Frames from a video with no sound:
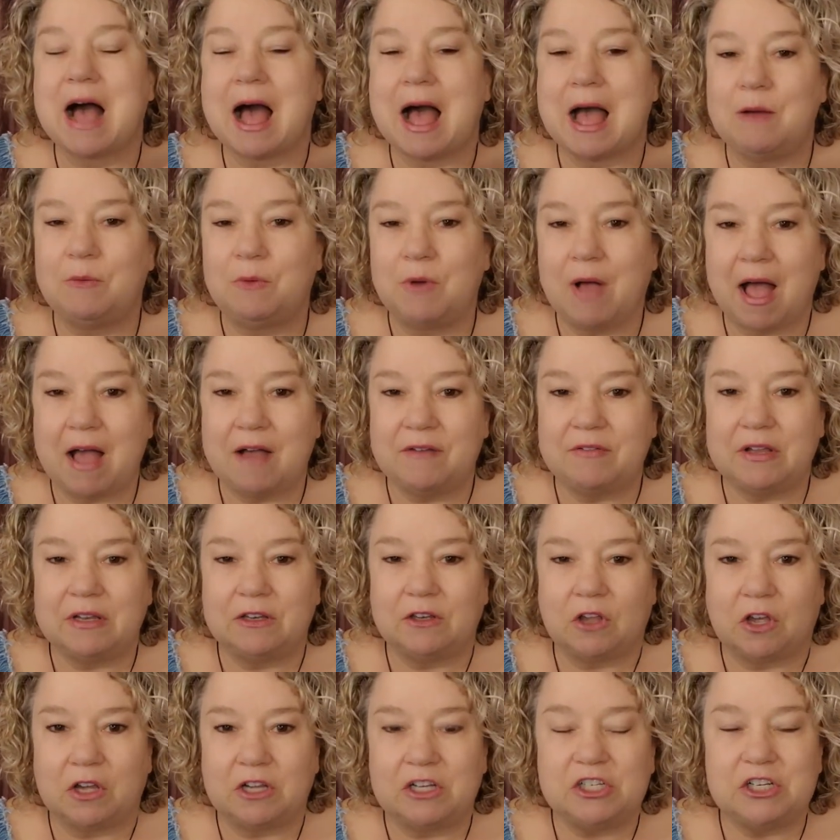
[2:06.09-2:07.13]
I will have it
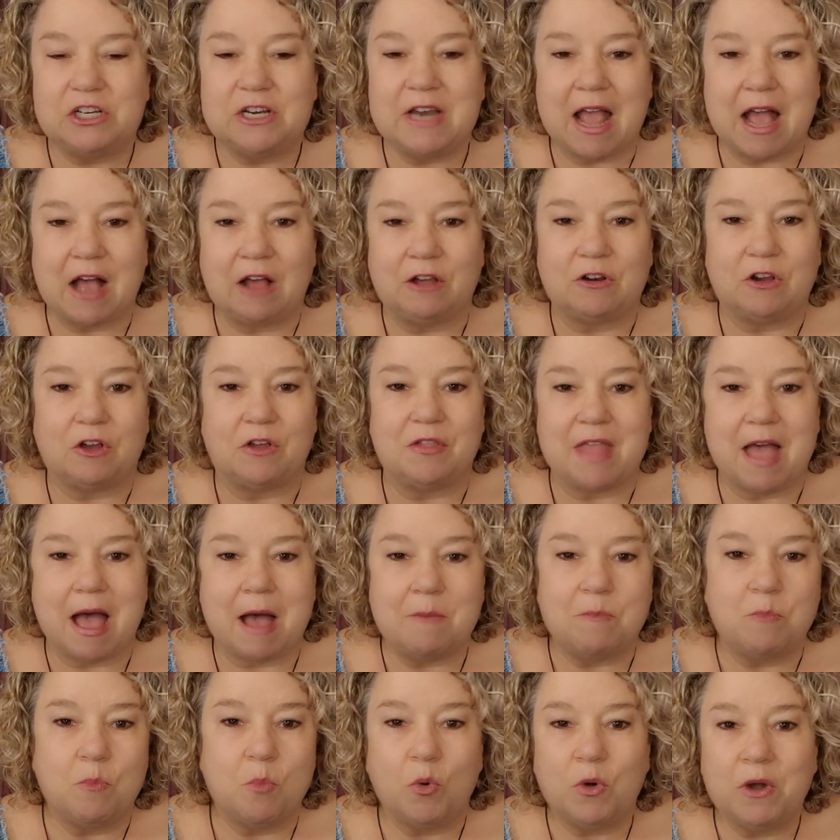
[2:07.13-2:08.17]
launching out on
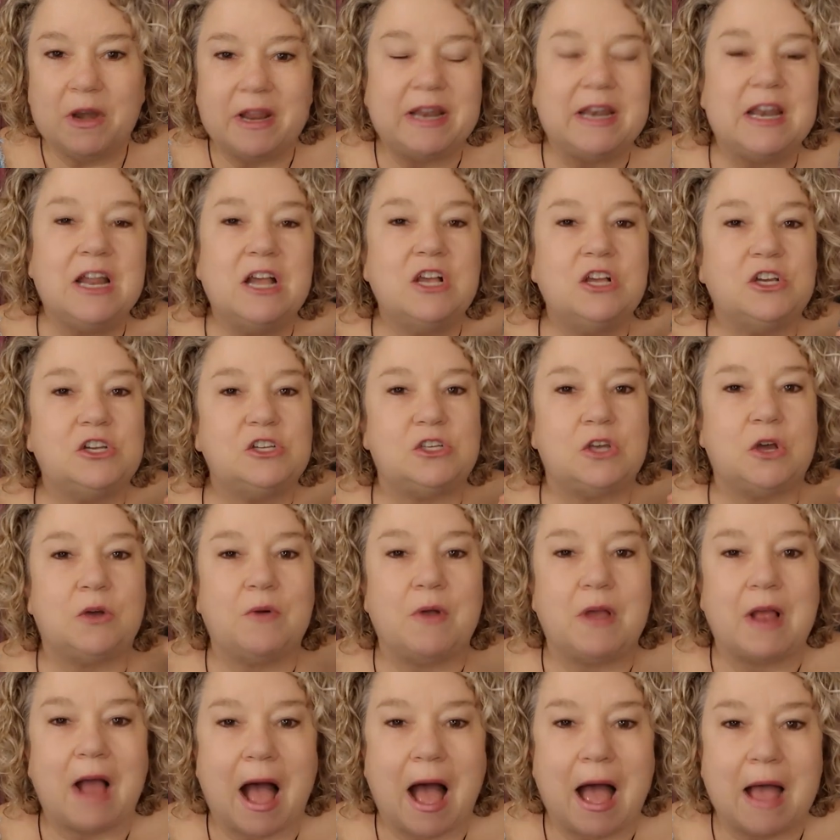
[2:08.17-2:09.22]
that morning.
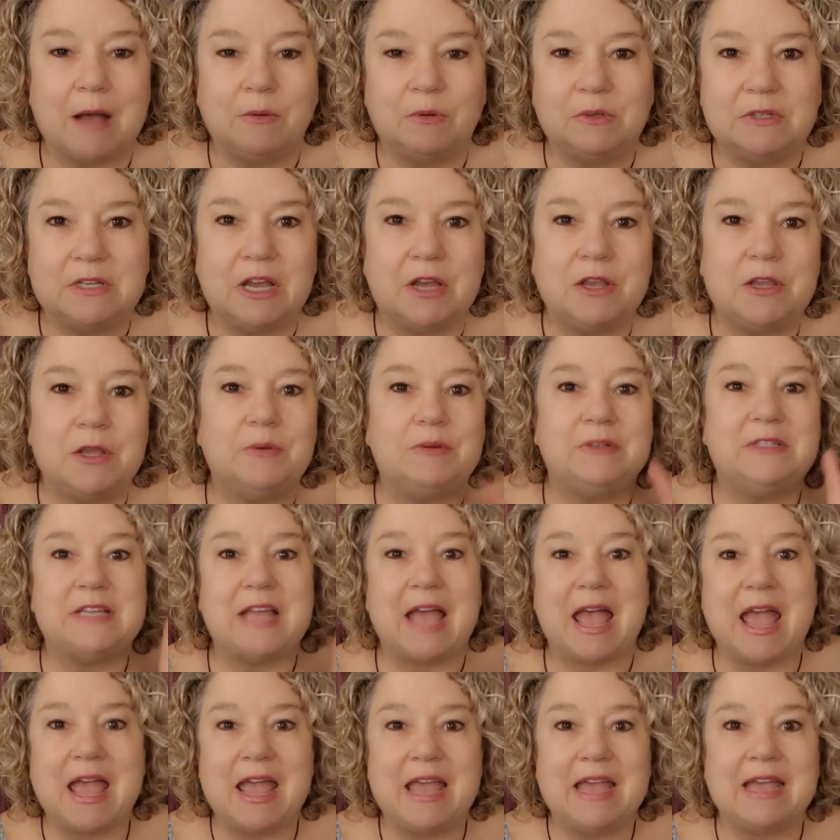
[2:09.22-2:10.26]
So I will tell you,
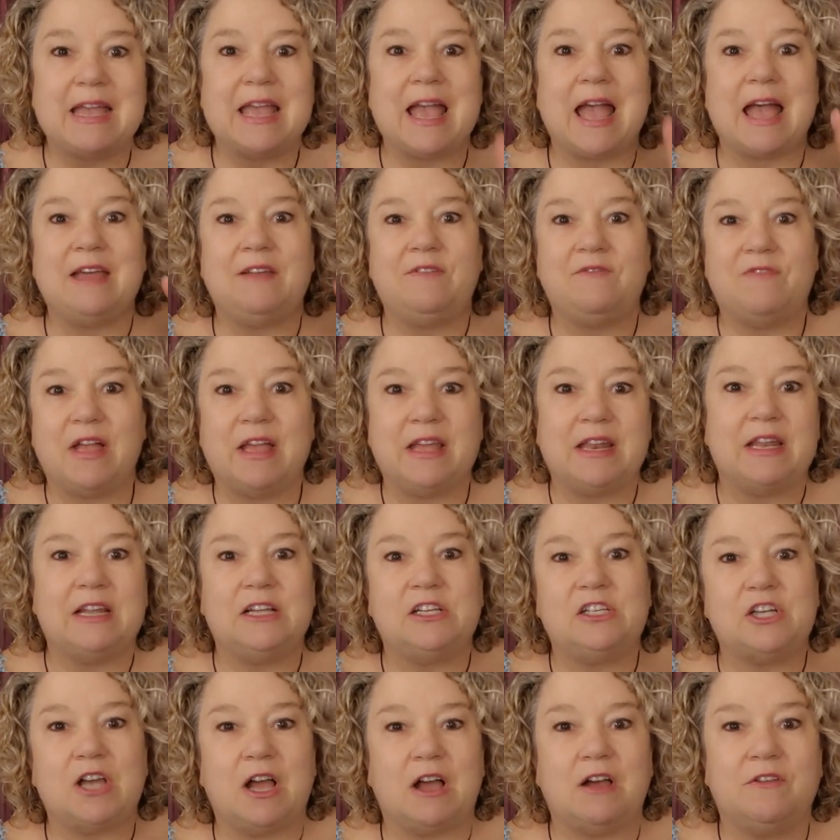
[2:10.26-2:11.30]
take
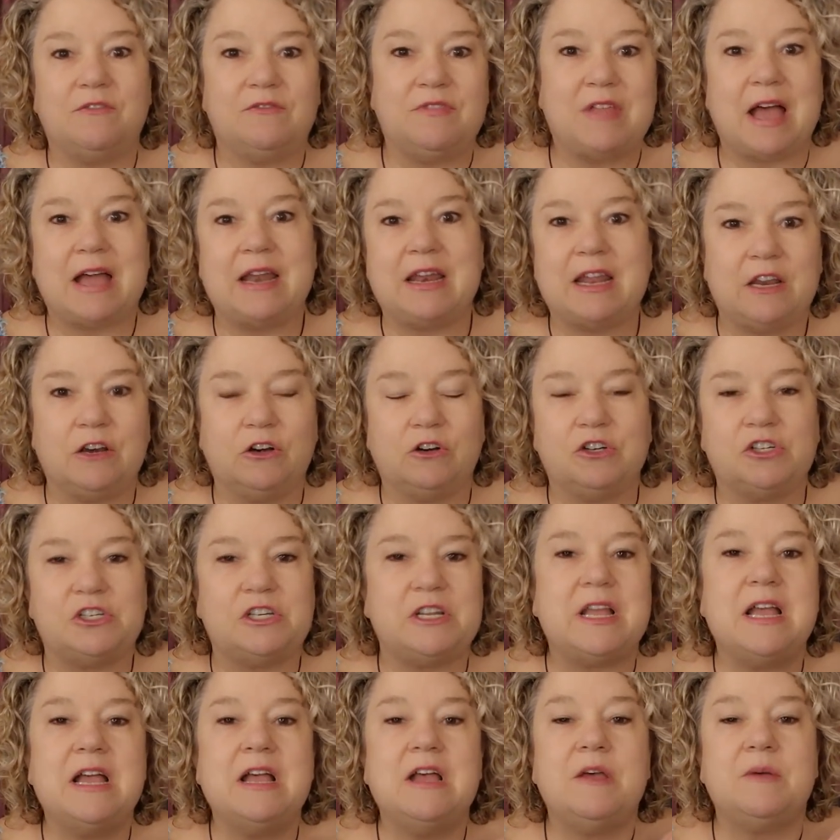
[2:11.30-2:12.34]
advantage of that
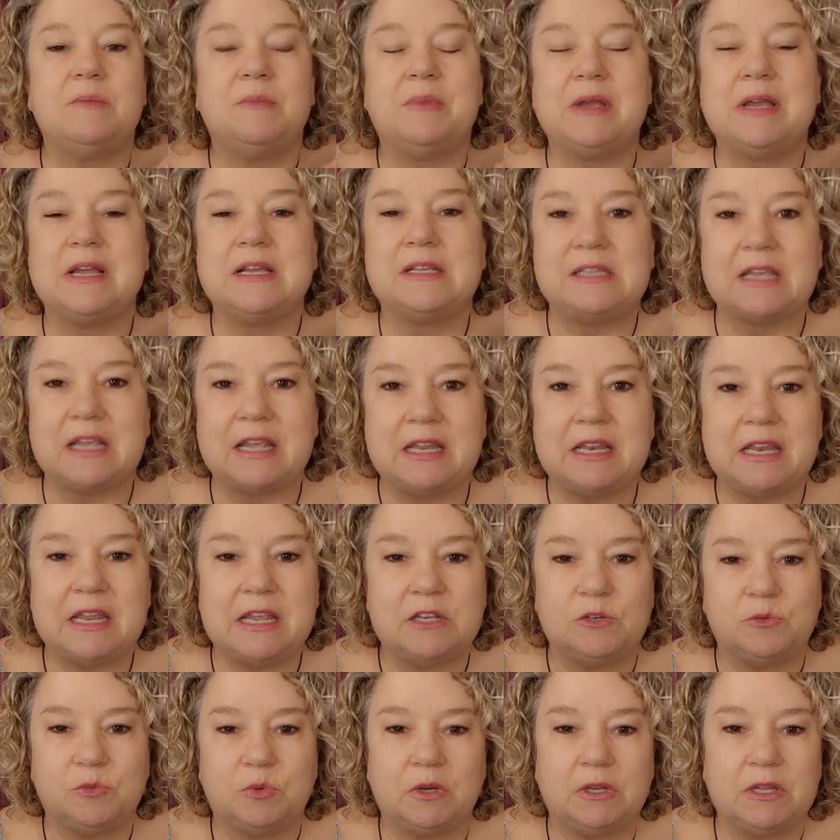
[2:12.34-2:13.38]
energy because it
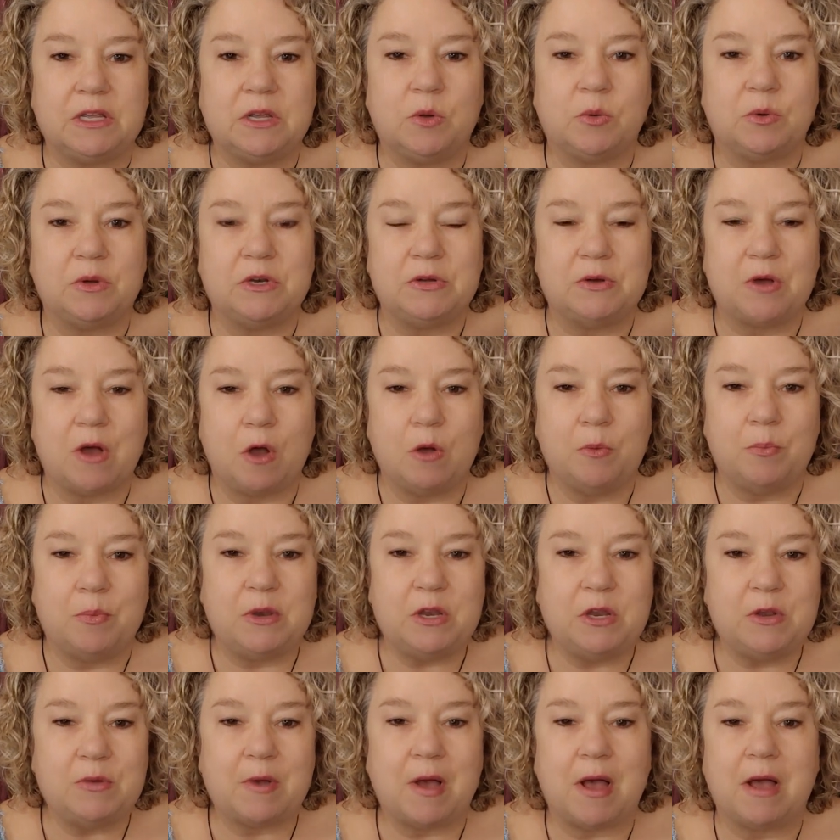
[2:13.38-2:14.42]
is really going to
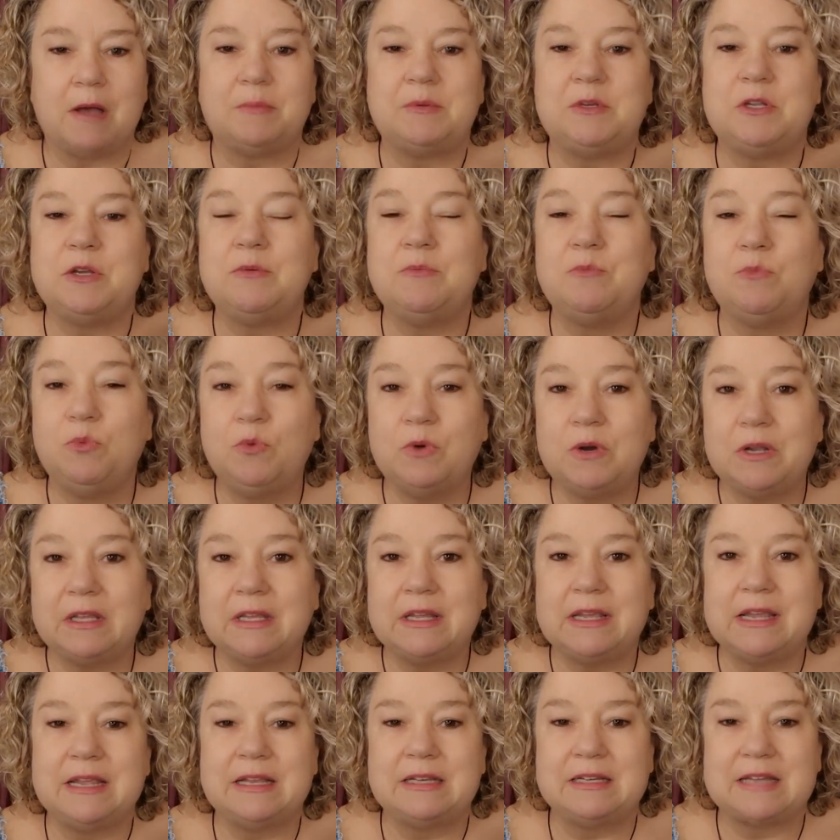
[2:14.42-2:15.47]
open you up to
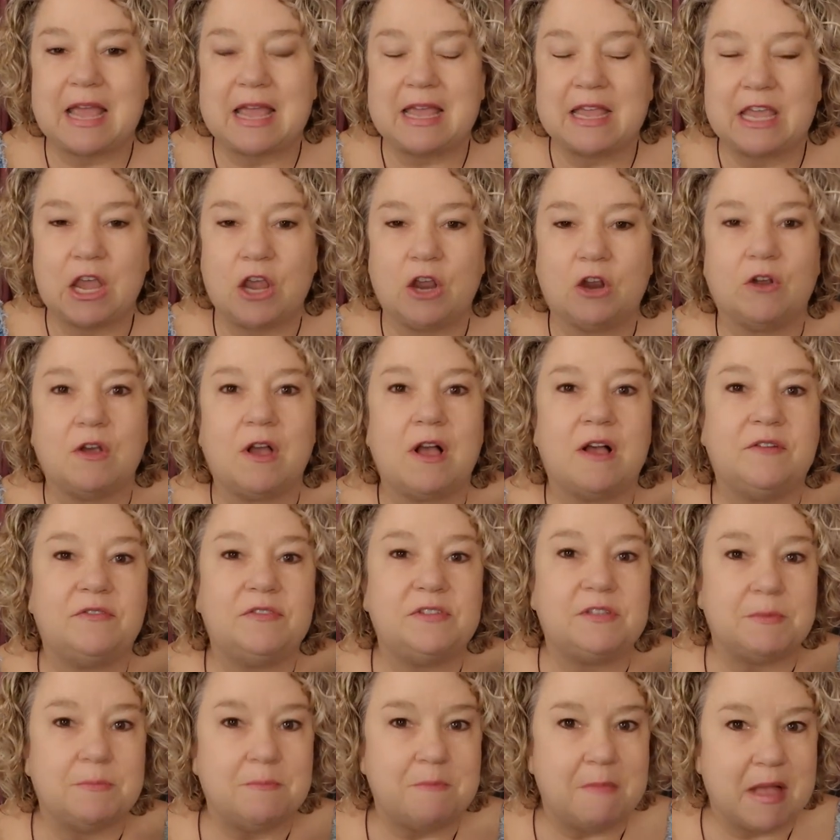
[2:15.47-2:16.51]
really take care of
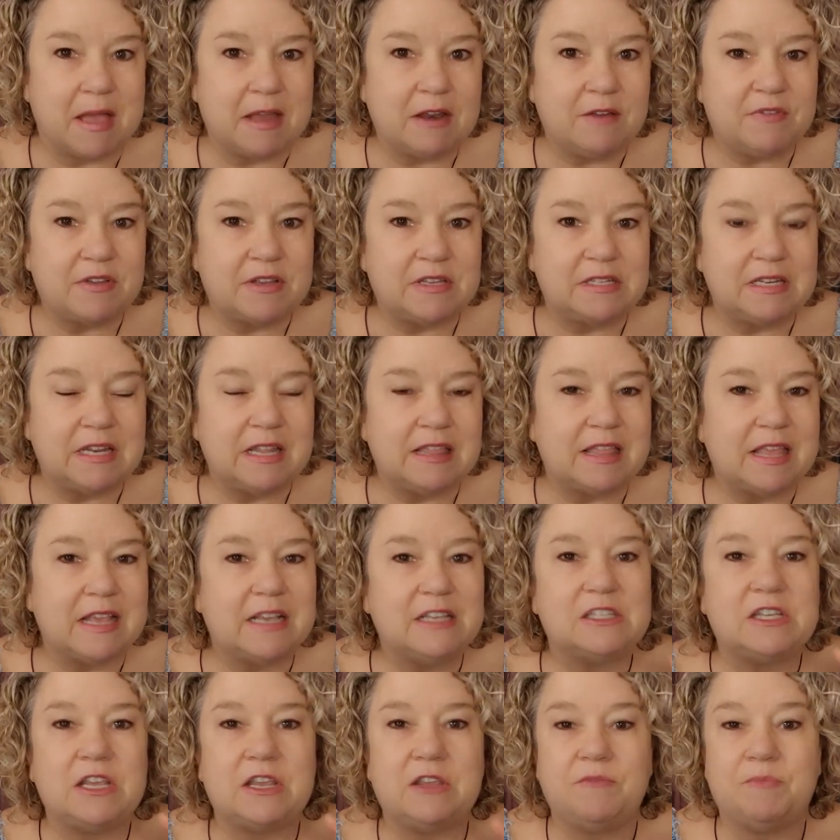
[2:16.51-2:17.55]
some manifesting
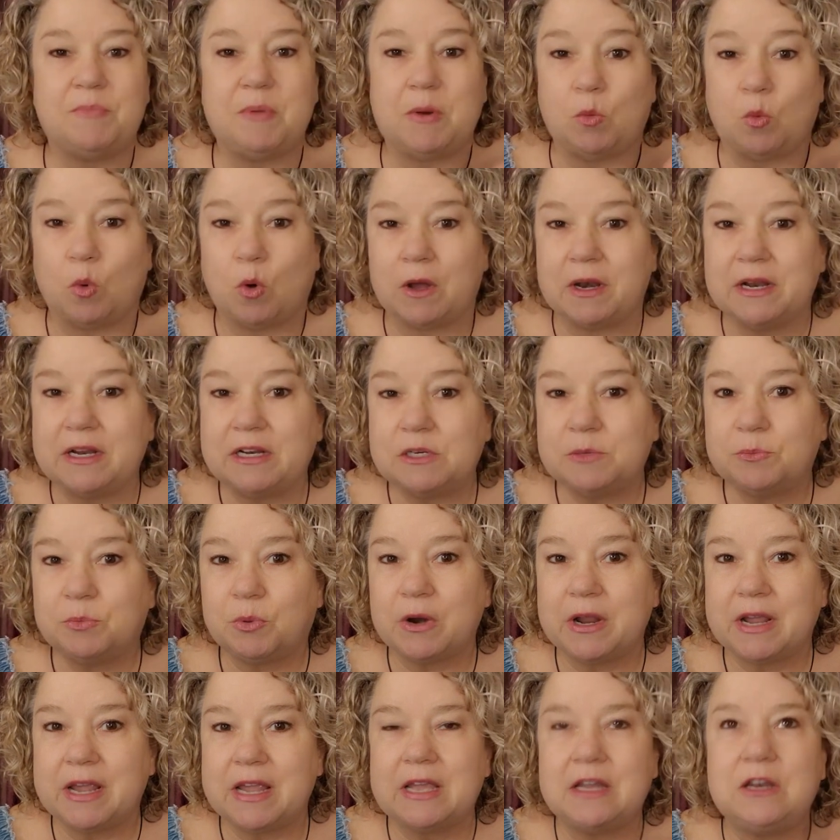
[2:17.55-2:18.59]
things that you've been wanting to
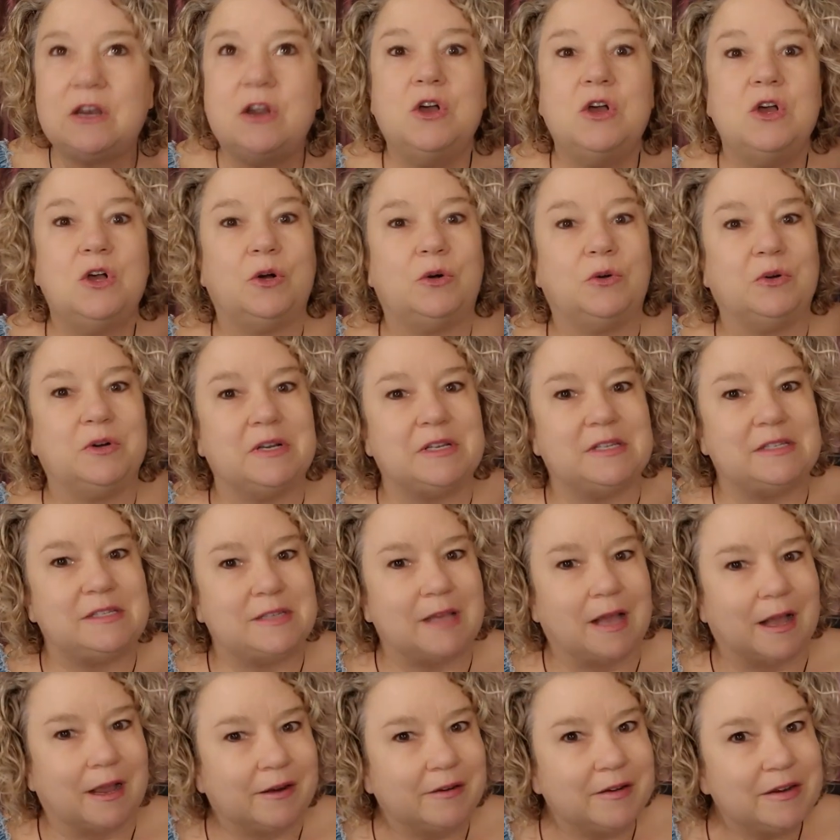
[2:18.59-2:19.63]
bring in or
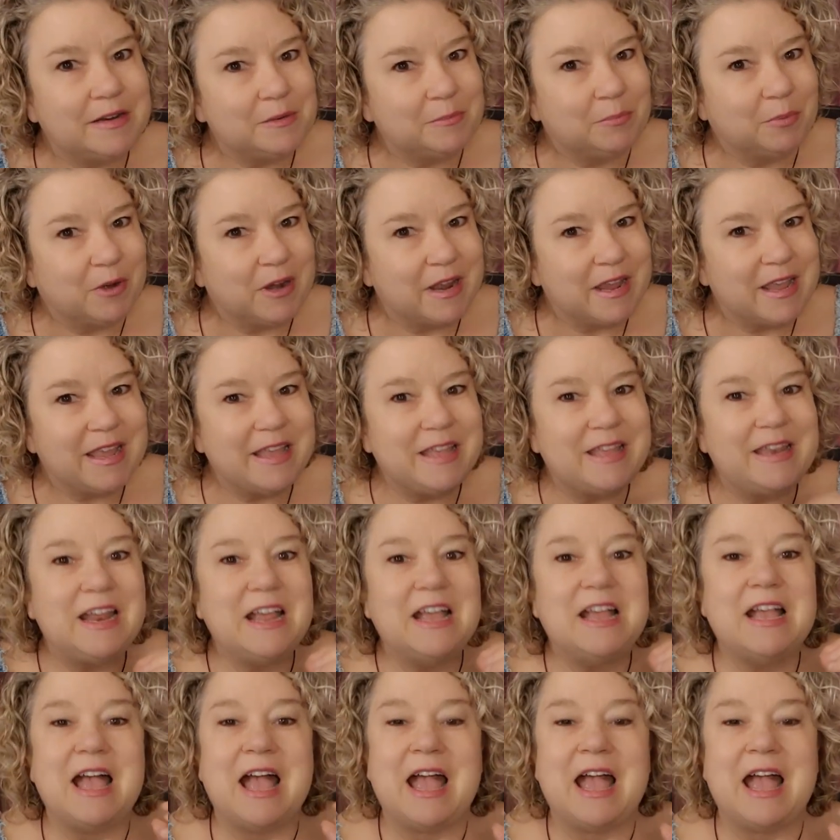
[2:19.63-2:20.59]
desiring to bring in.